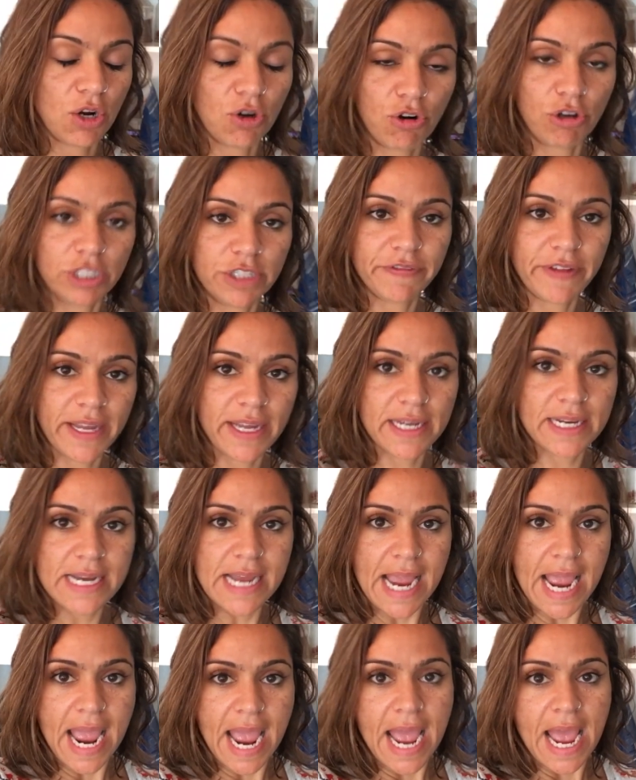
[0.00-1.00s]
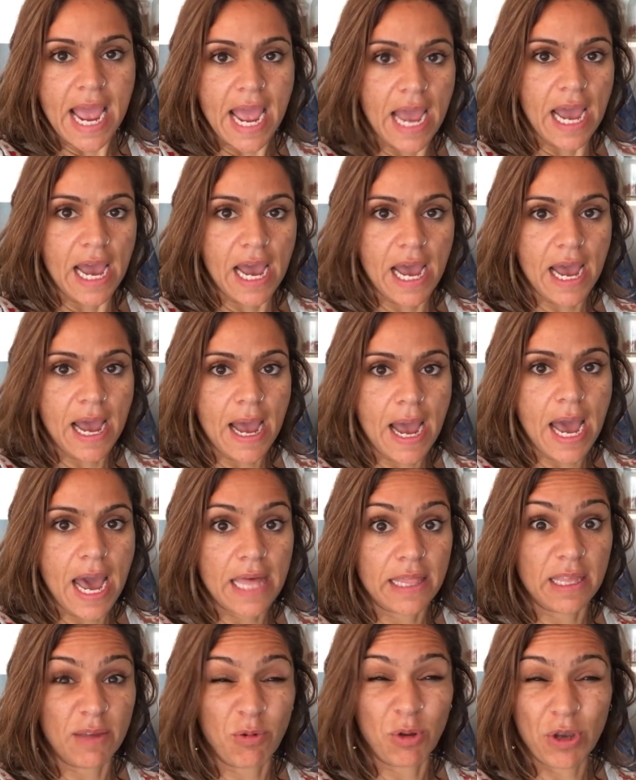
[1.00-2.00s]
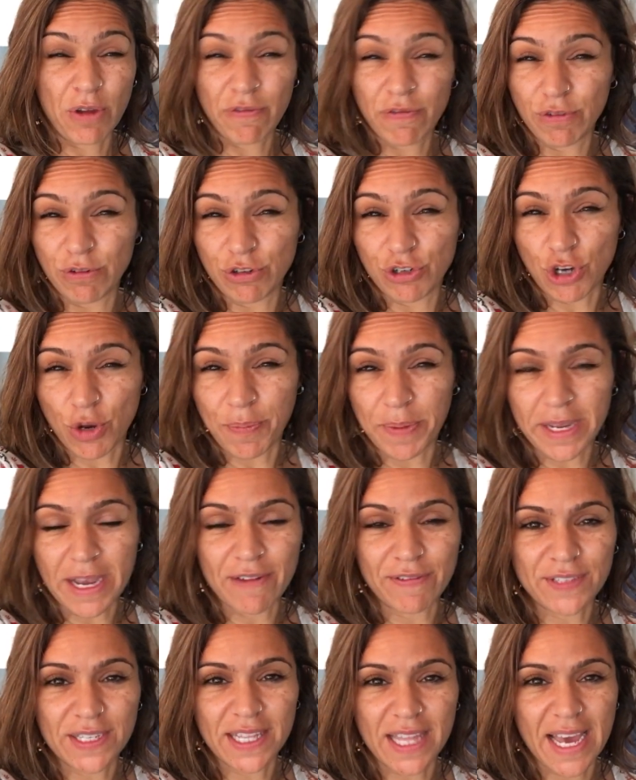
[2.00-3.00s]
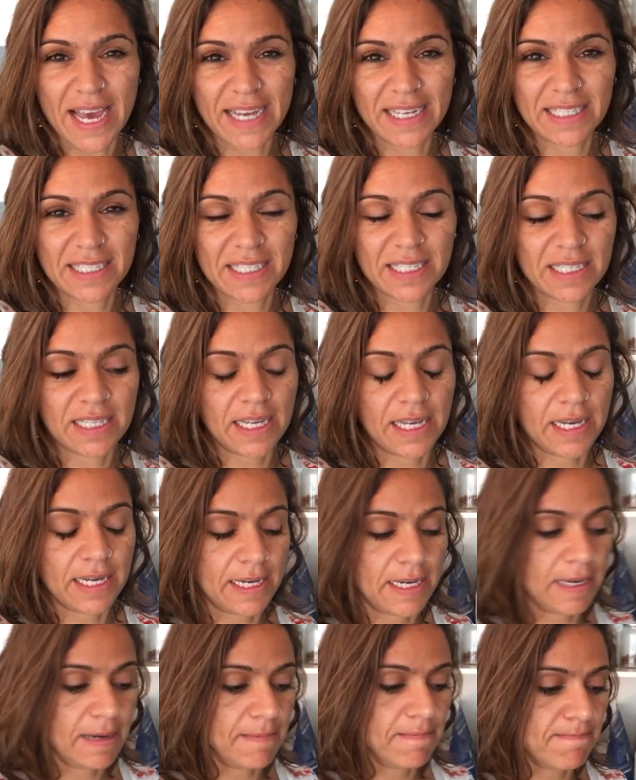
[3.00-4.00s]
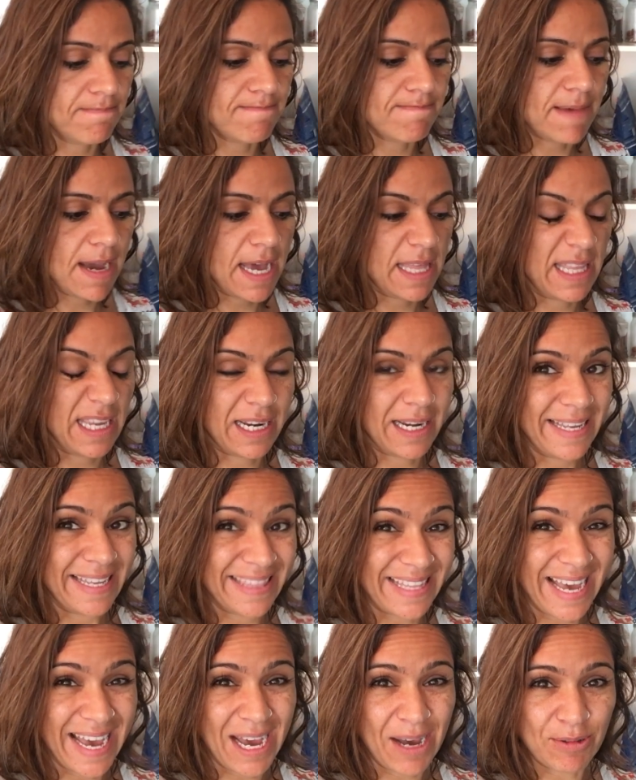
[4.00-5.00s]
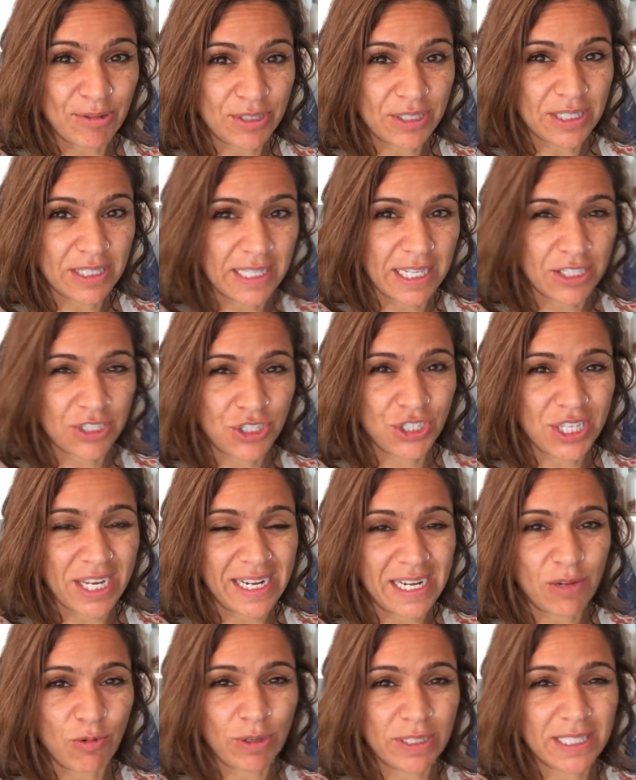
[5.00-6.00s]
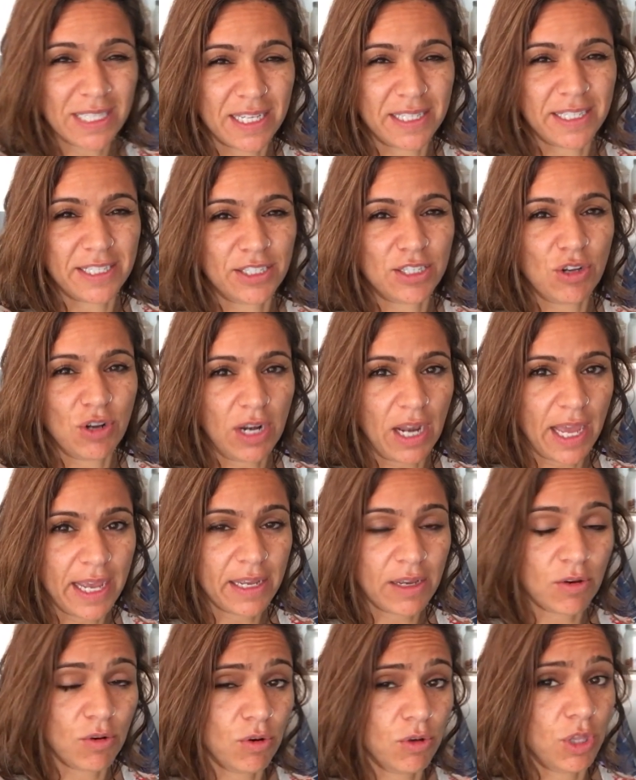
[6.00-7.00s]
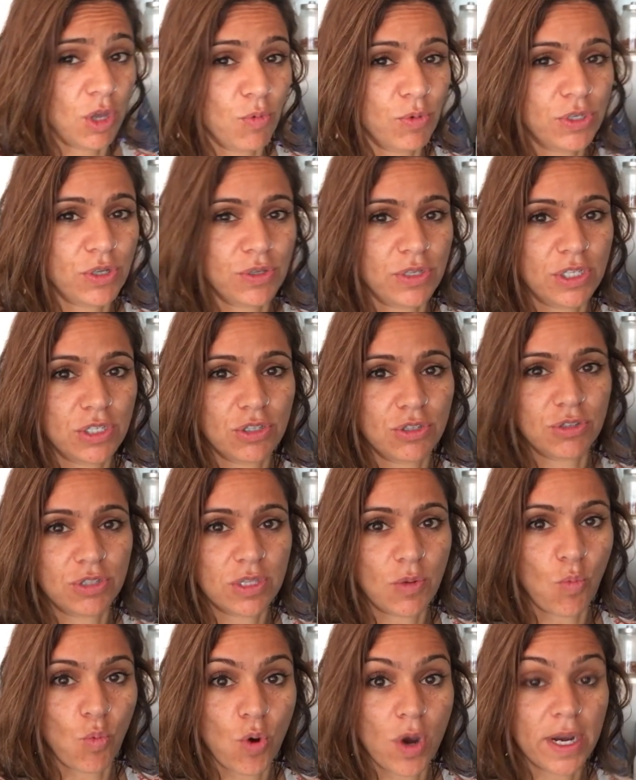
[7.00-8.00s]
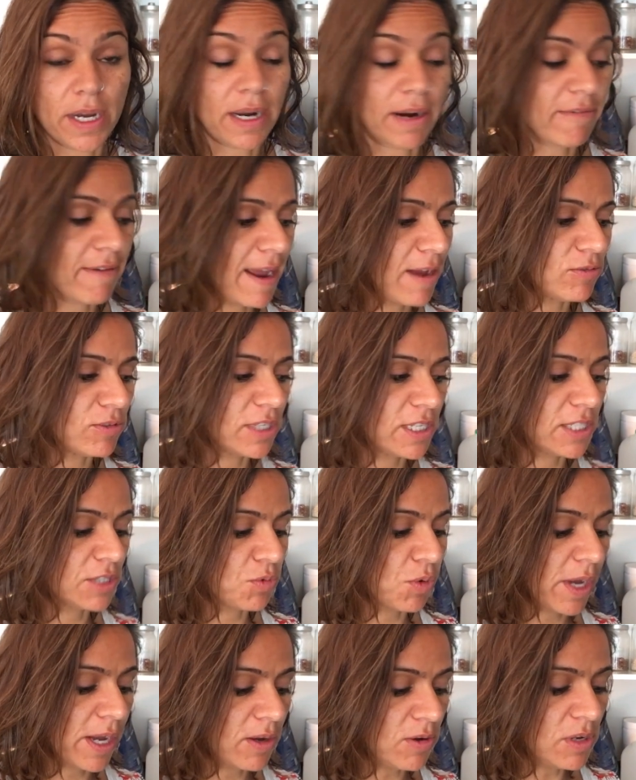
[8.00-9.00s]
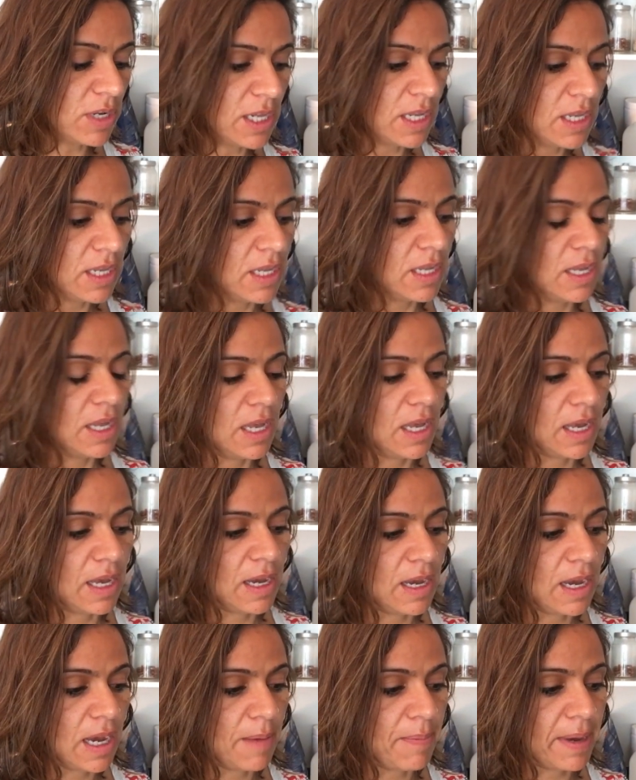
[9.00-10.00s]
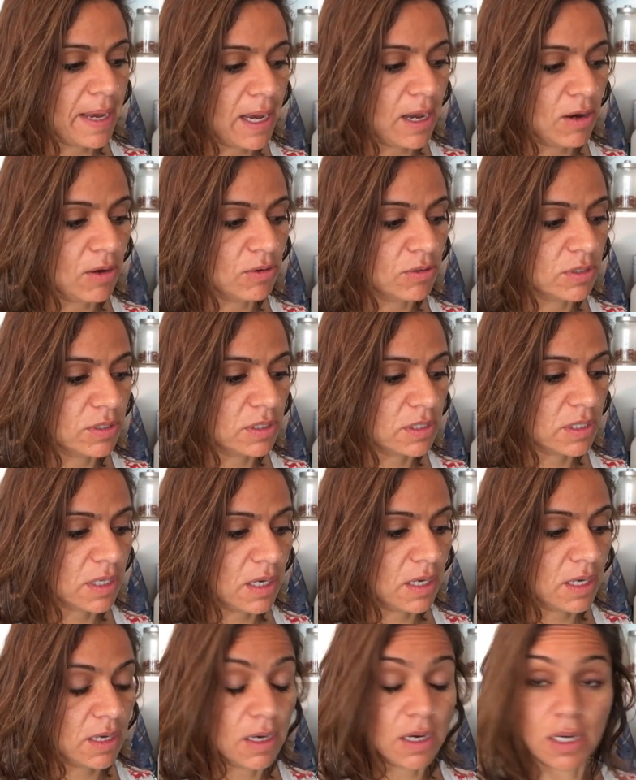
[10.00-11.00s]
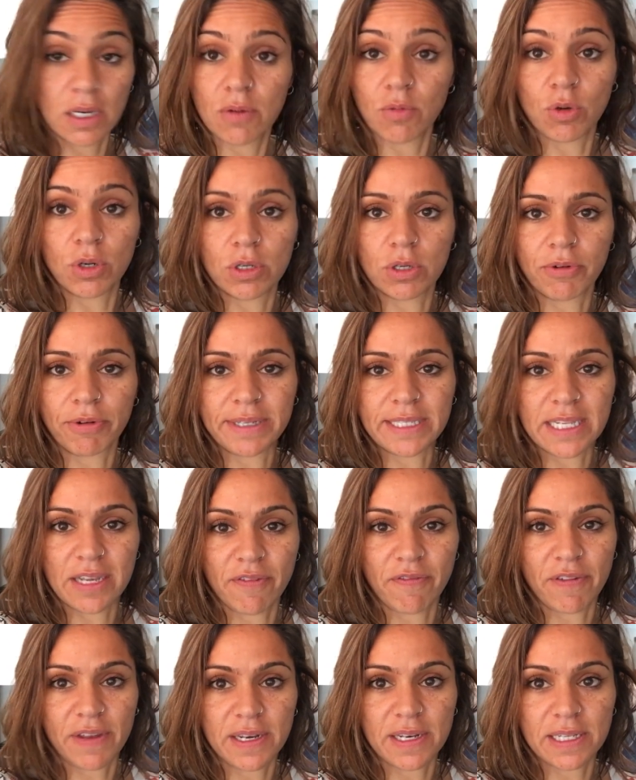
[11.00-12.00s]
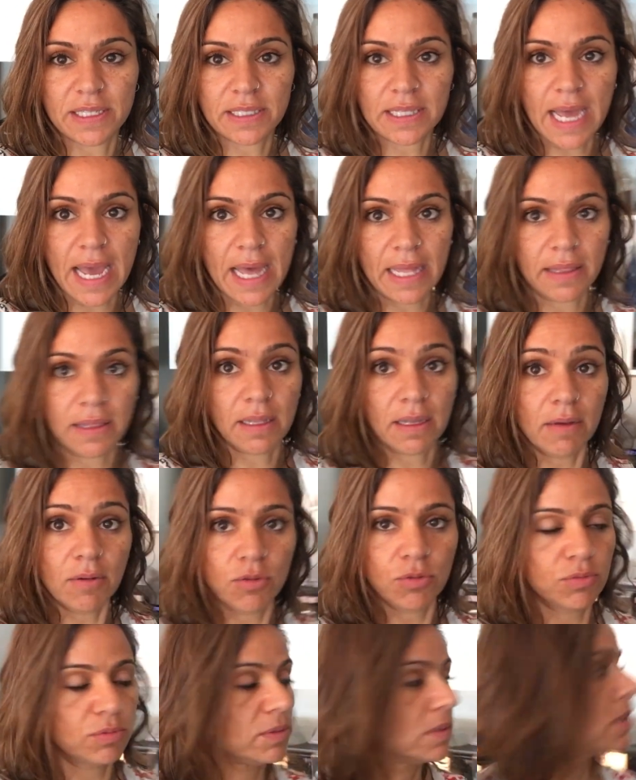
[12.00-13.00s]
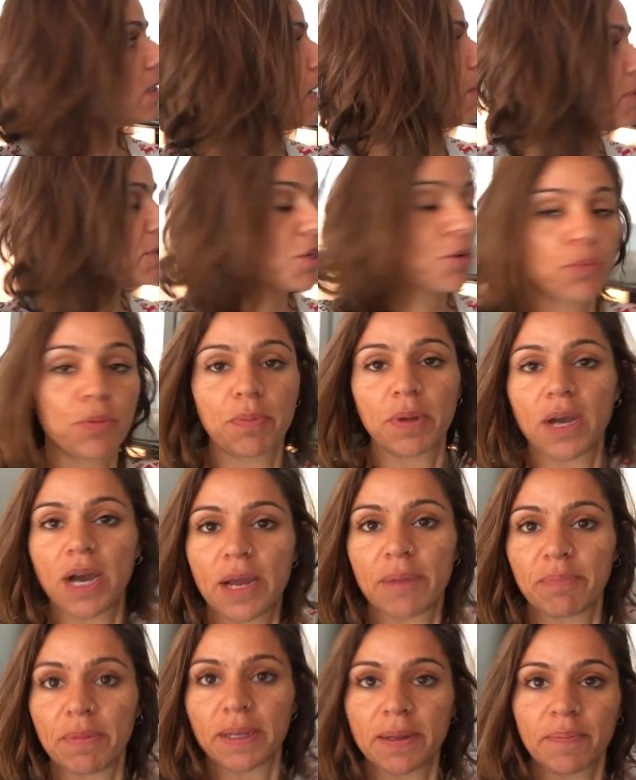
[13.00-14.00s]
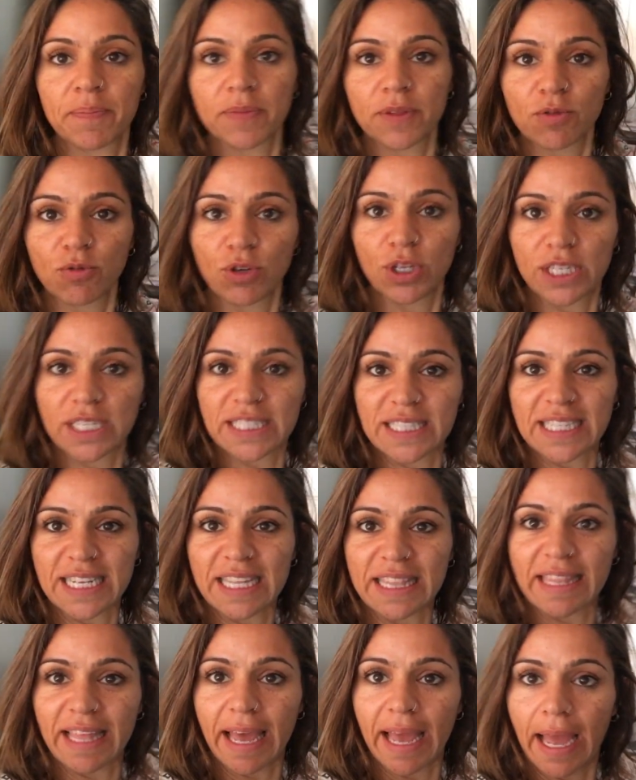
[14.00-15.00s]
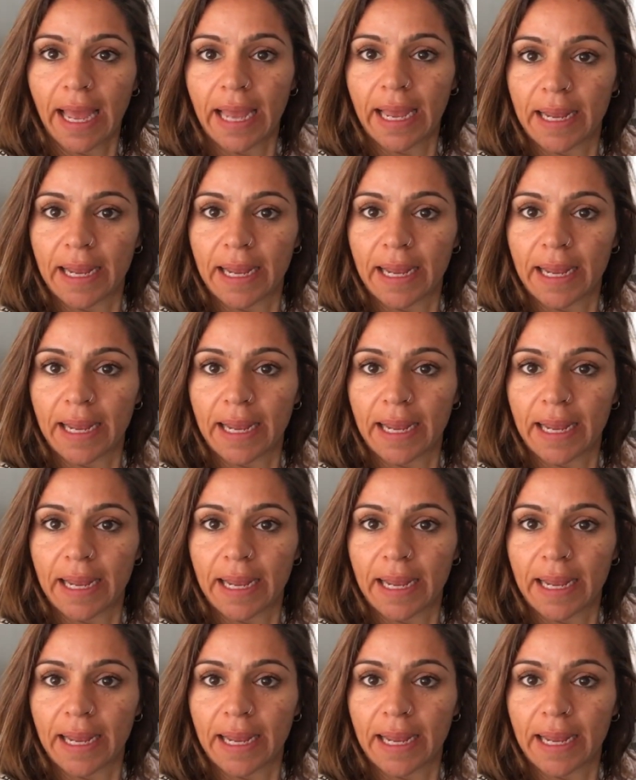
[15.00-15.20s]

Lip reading: CrossFit, and then we're going to do shopping after that. And then clean the house. That's generally what Sundays look like, although we do need to do some work around it as well, about with gritty fitness and the cupboard open behind me, and you can see in there.